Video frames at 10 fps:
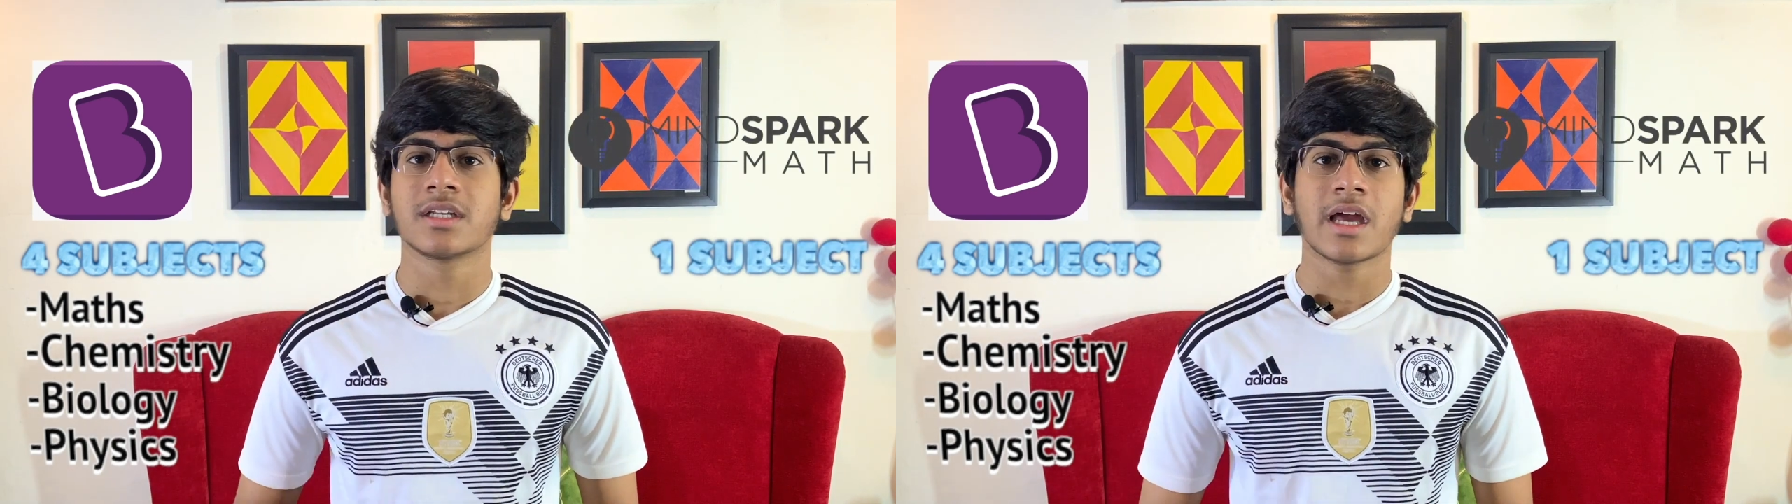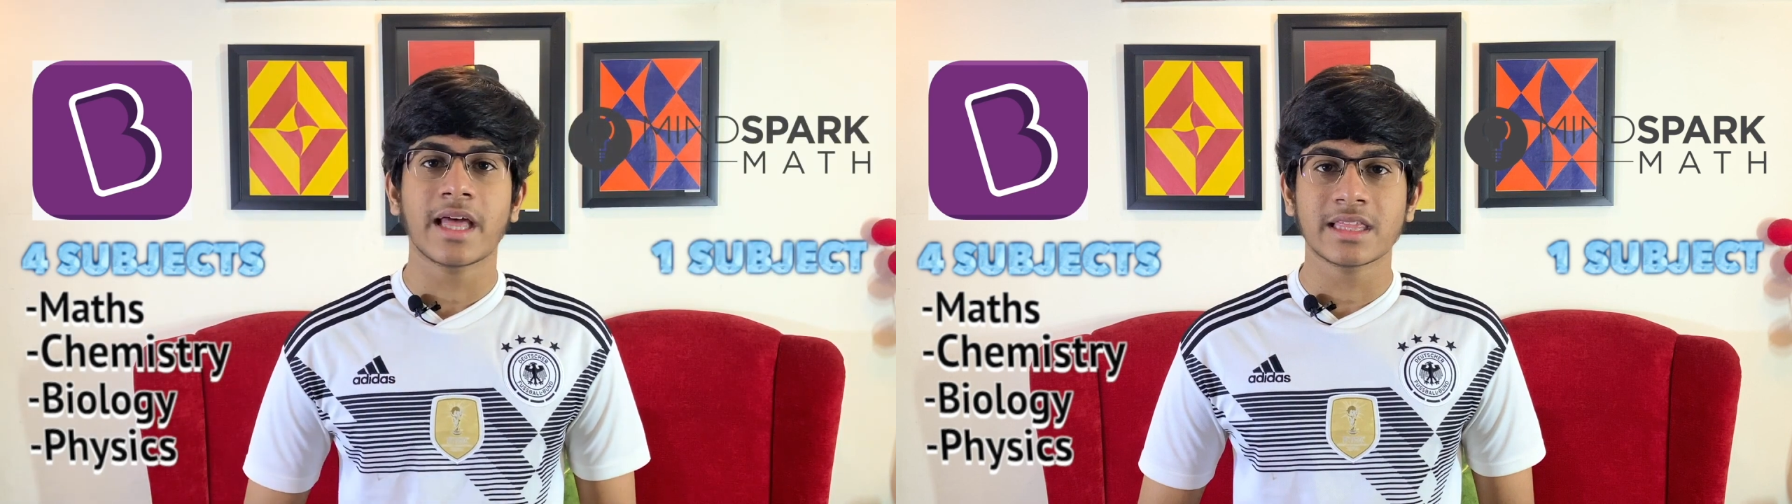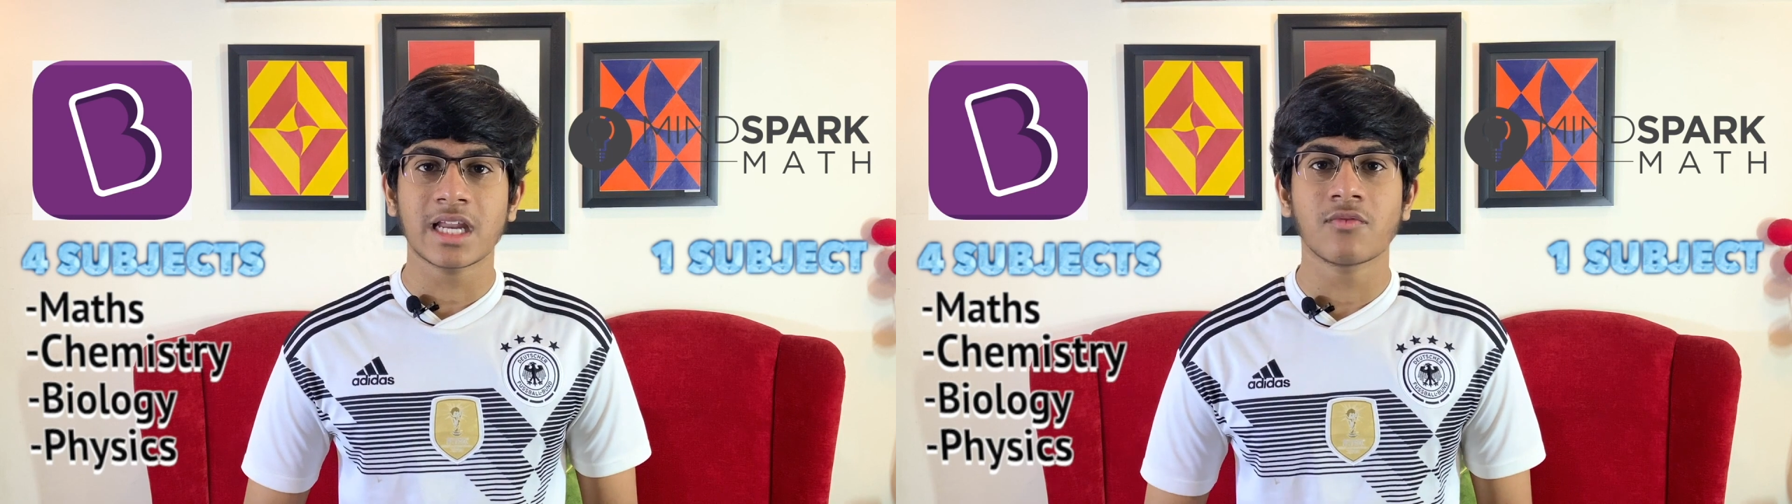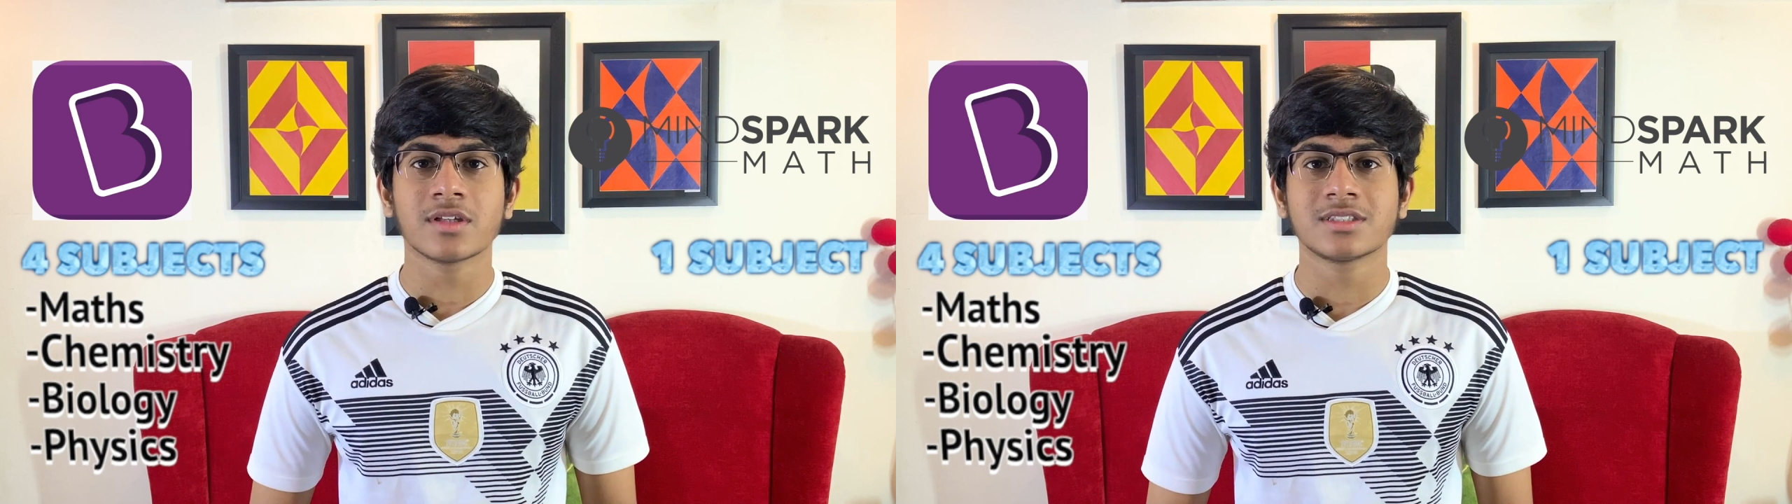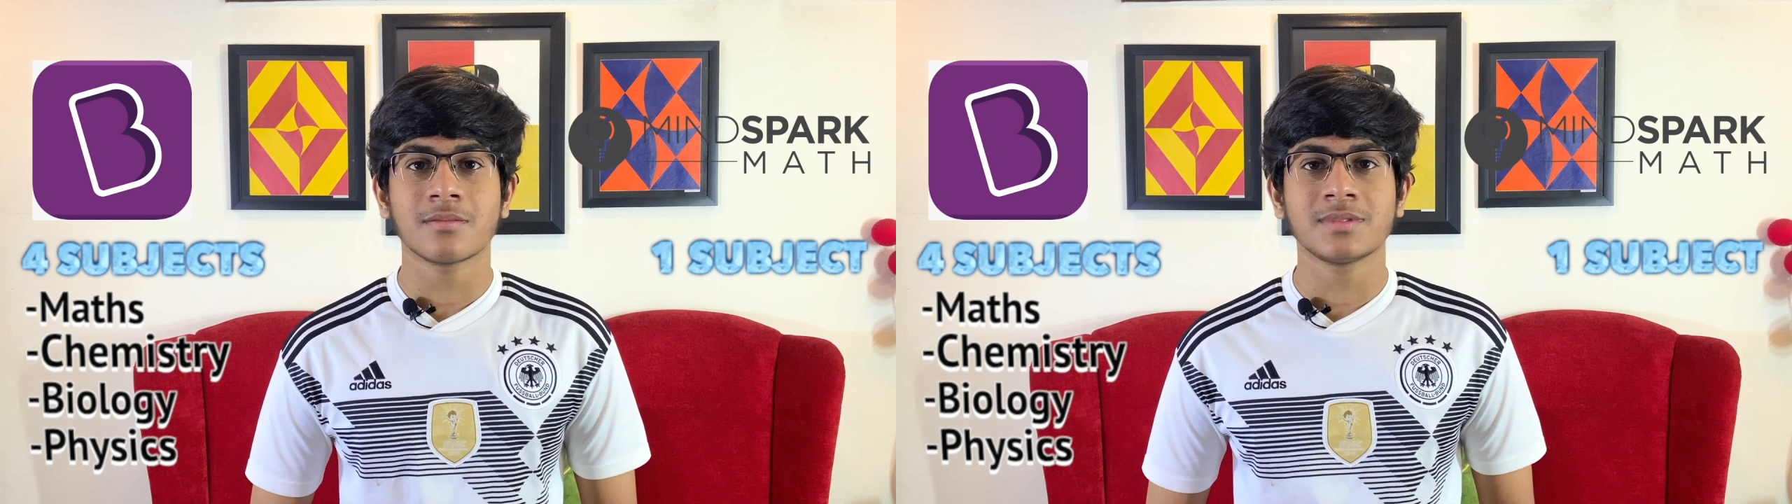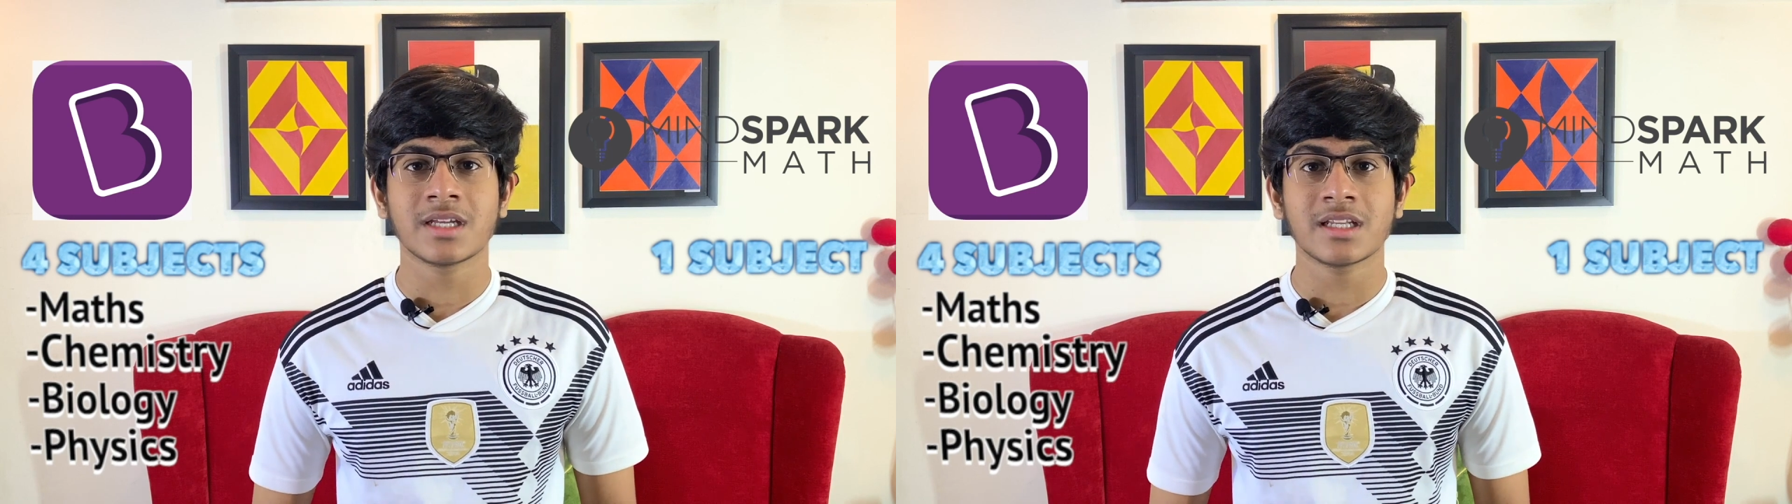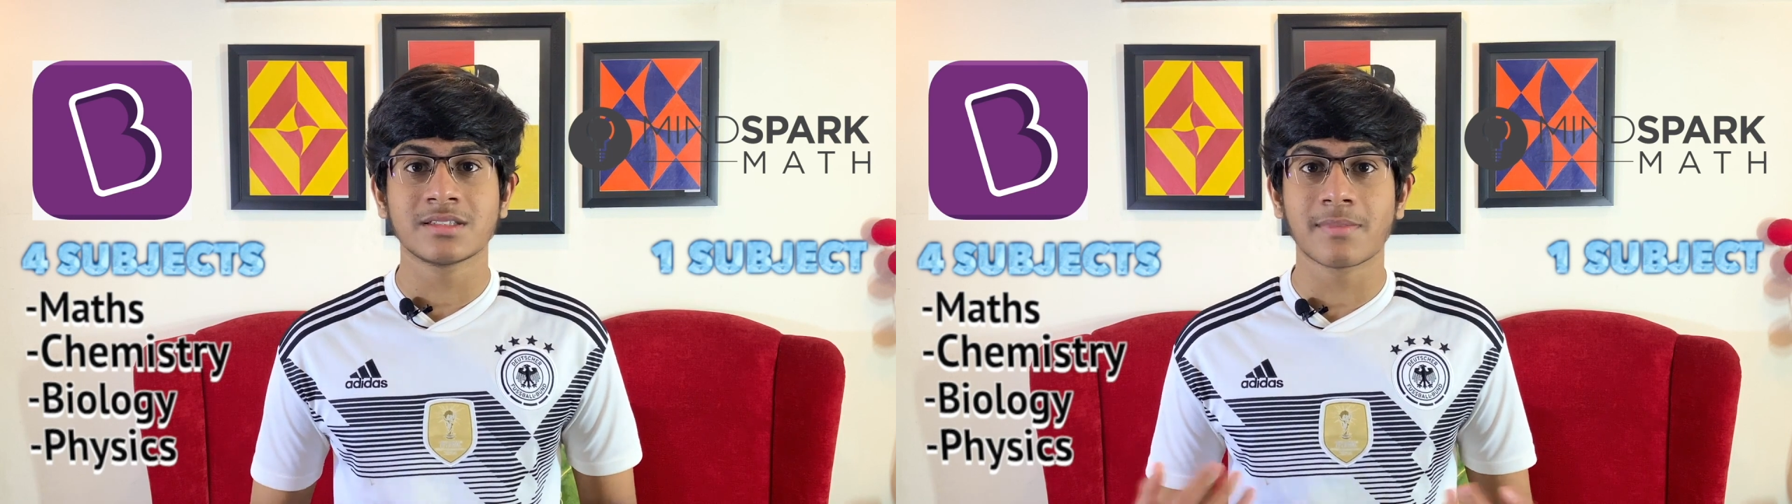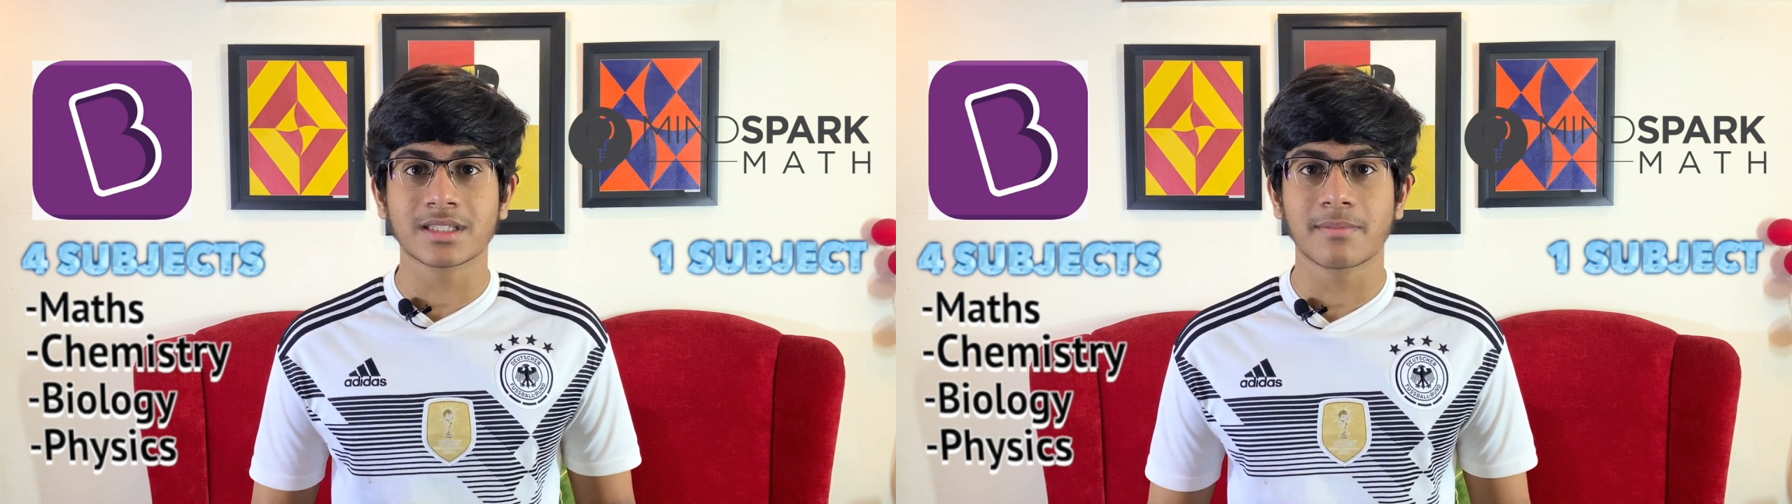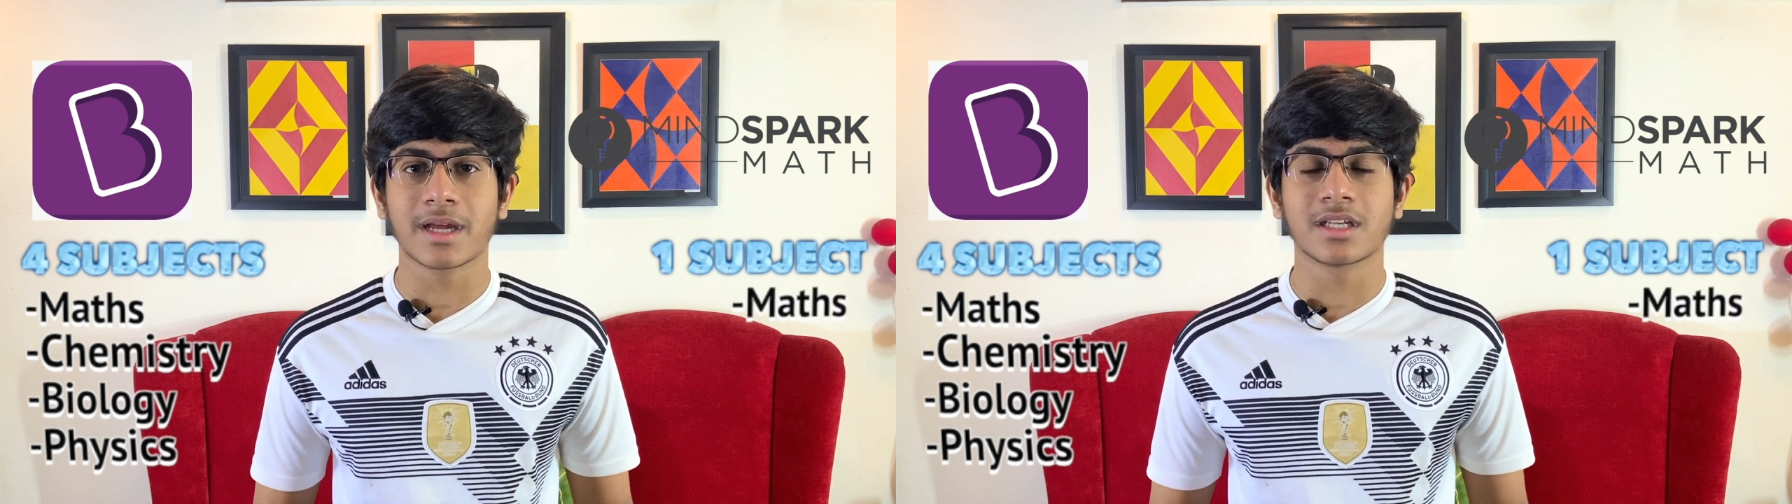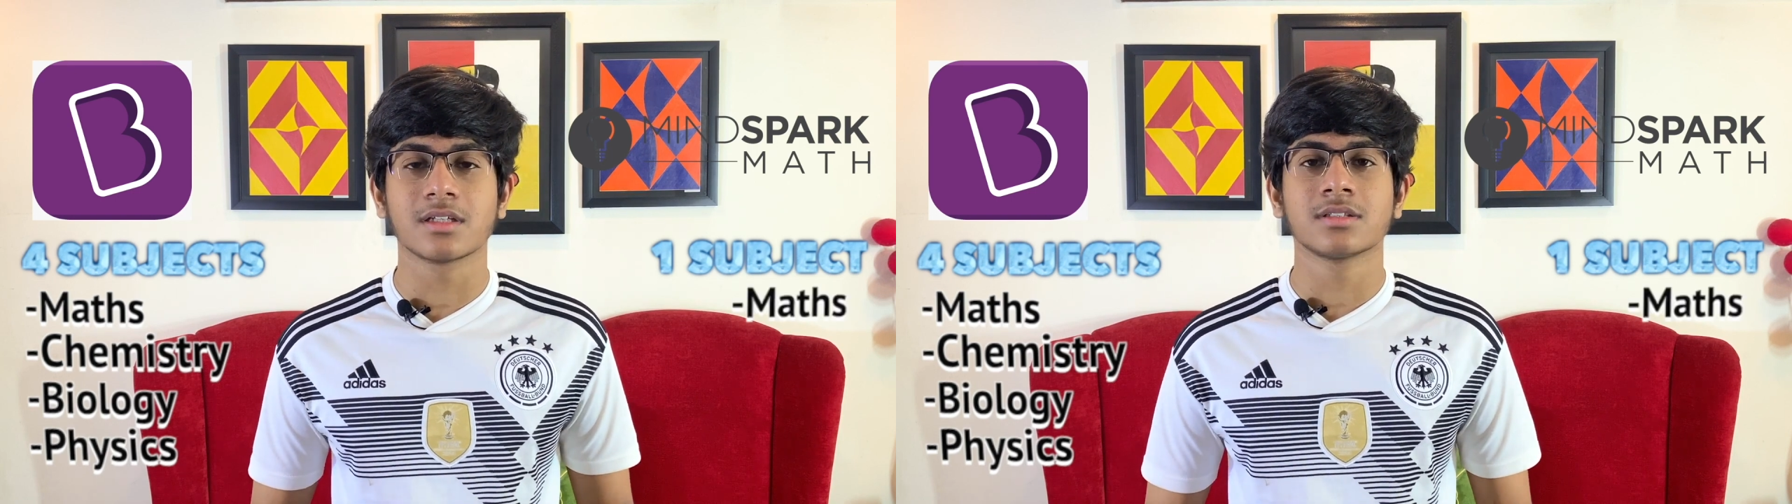and that one subject is
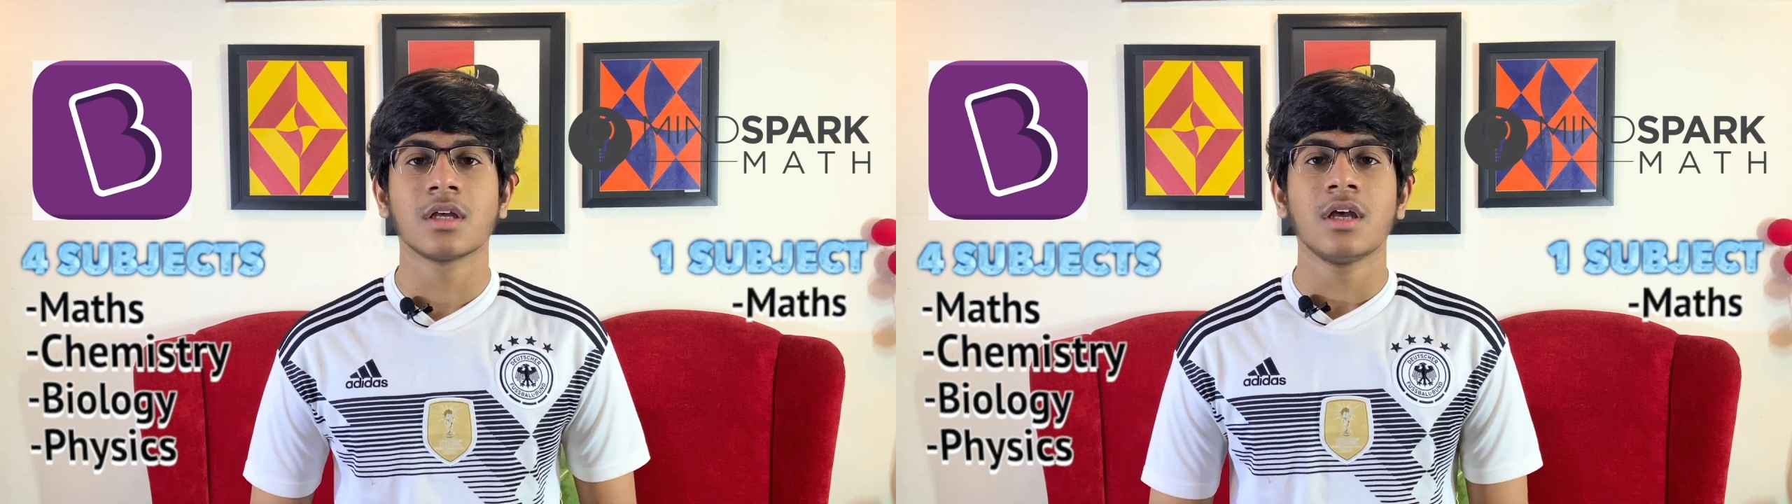mathematics.